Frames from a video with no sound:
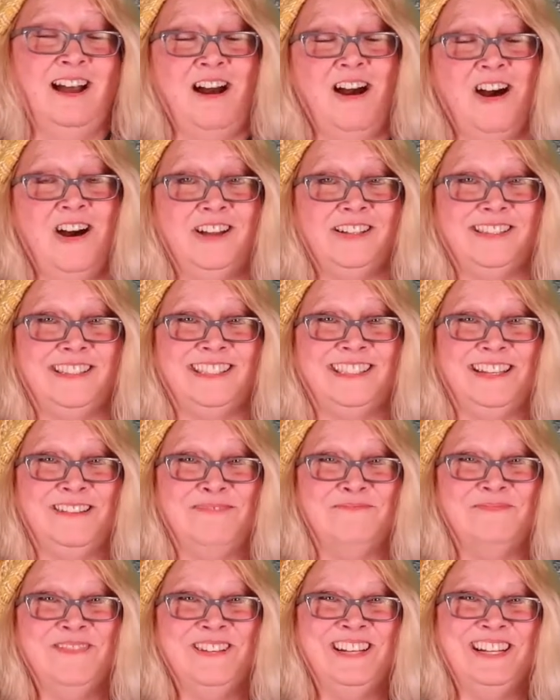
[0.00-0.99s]

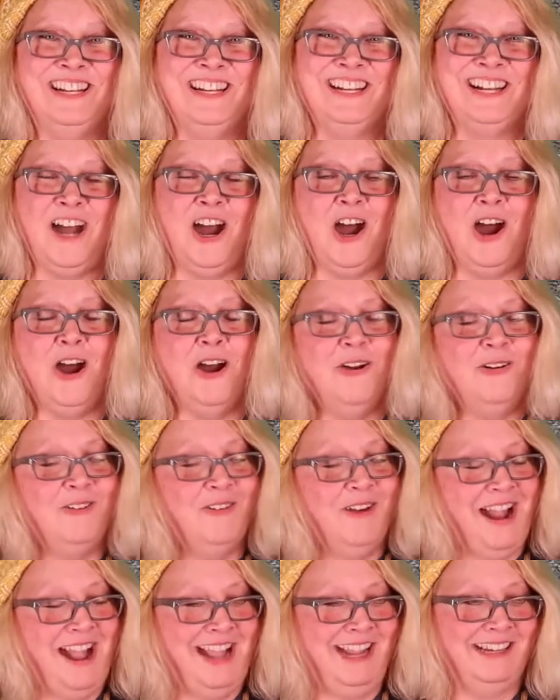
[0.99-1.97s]
Awesome. All
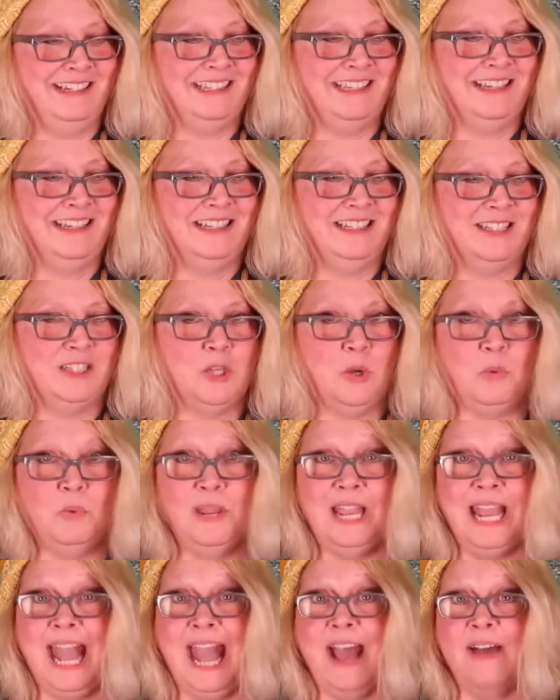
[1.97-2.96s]
right, so
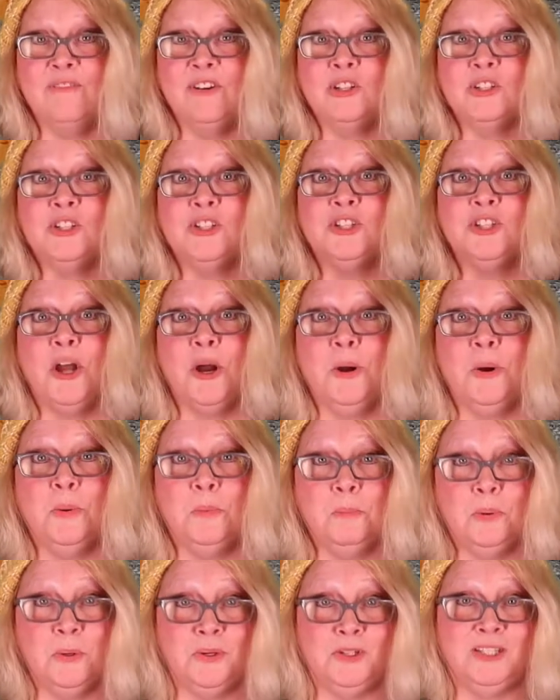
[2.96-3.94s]
we have our
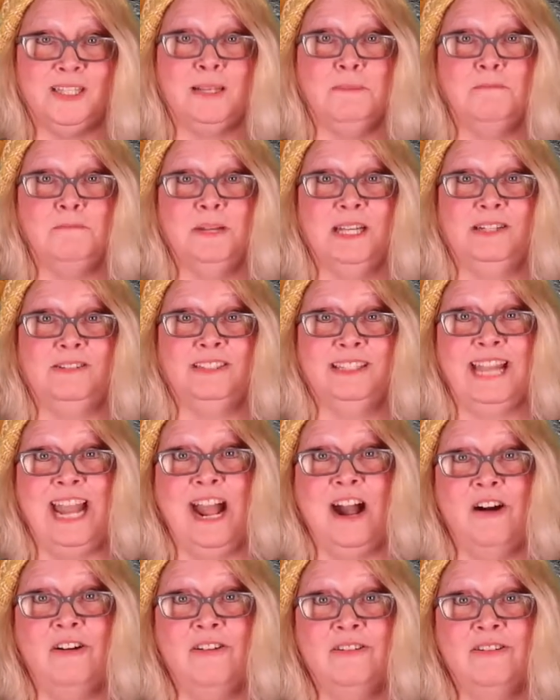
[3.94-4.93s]
snow person built
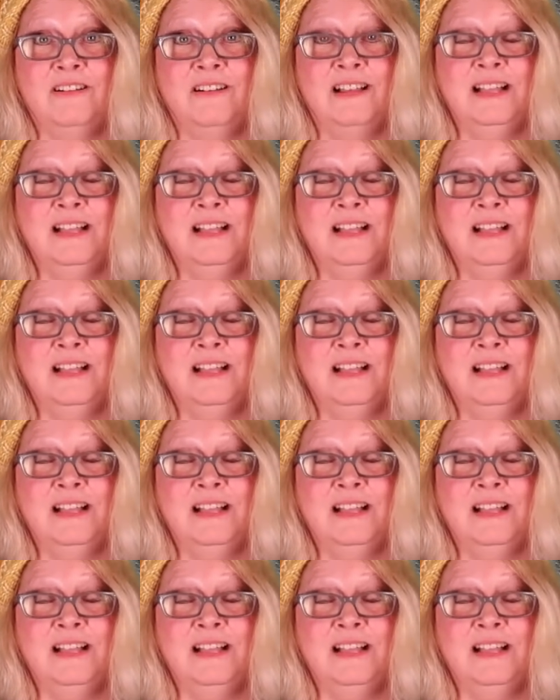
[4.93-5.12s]
now.